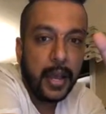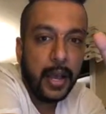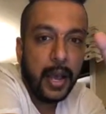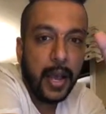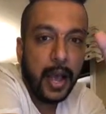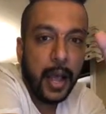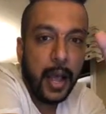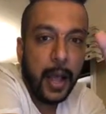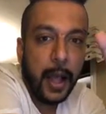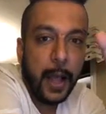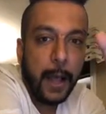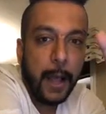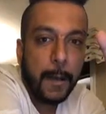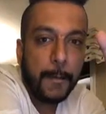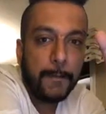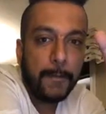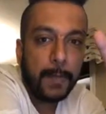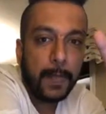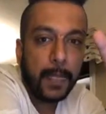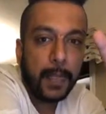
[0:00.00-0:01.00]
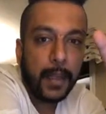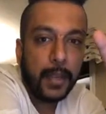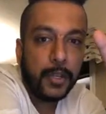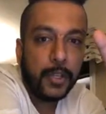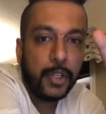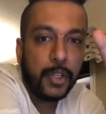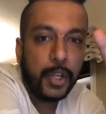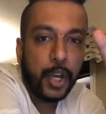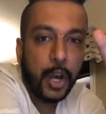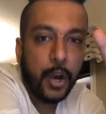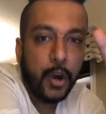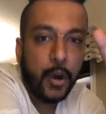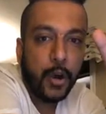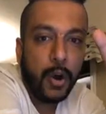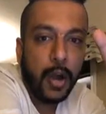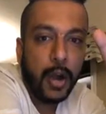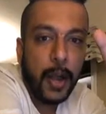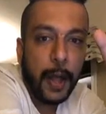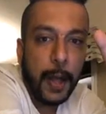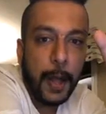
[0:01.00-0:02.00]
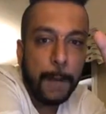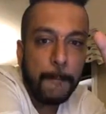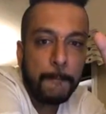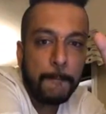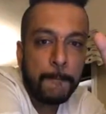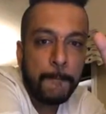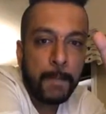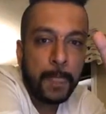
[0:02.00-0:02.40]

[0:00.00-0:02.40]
Uh, so, uh,